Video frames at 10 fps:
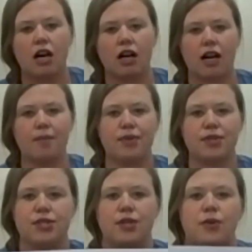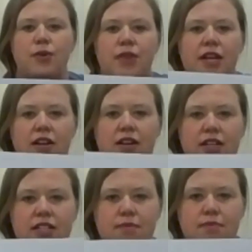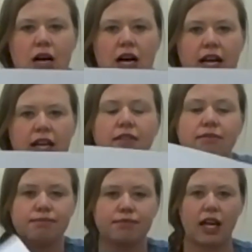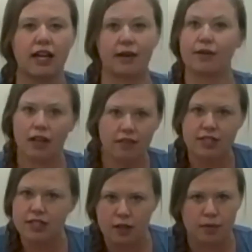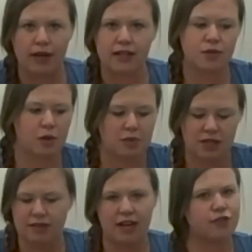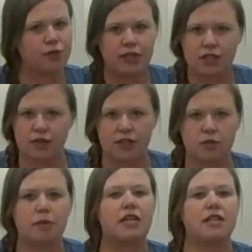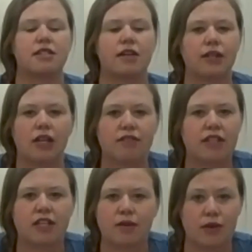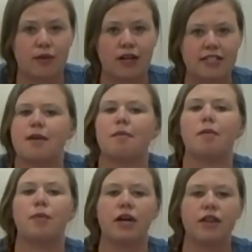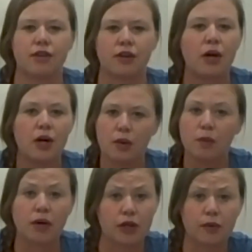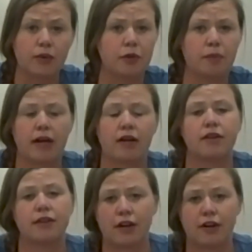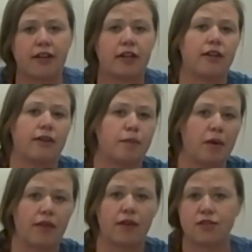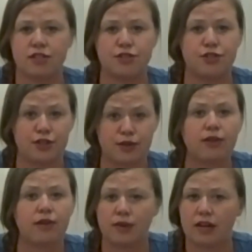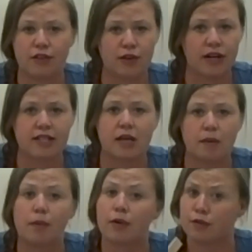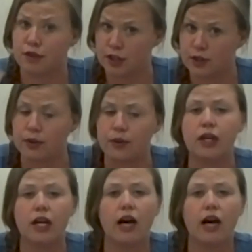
All right, so there is mine, and I would love to see your brainstorms. Even after we do this piece, I would love to hear what you guys came up with, or what you and your parent, or guardian, or brother, or sister, whatever you guys came up with for you.